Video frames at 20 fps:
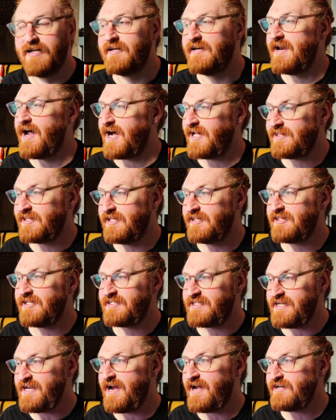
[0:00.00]
Not that the
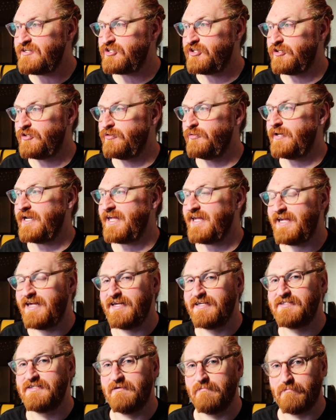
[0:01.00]
Di2
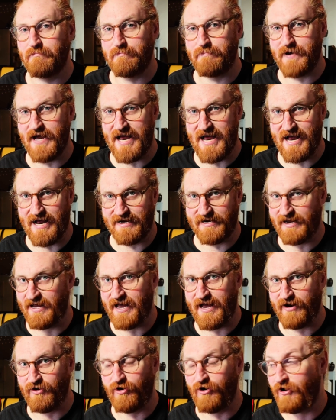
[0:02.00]
is bad
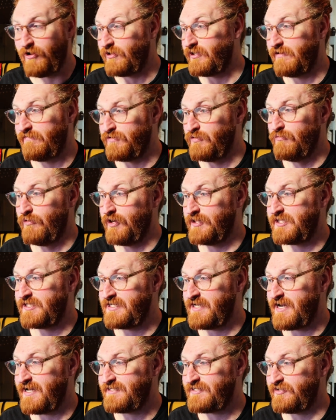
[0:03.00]
at all. If you want the
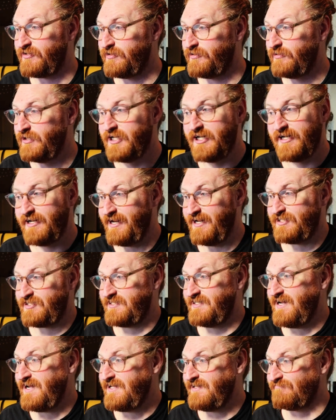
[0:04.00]
Di2, it's
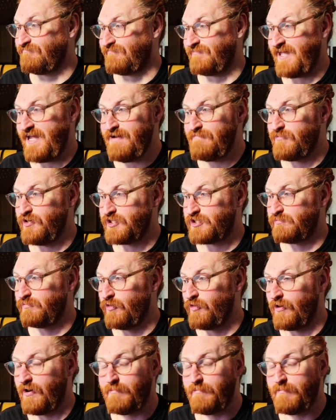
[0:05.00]
not that much more.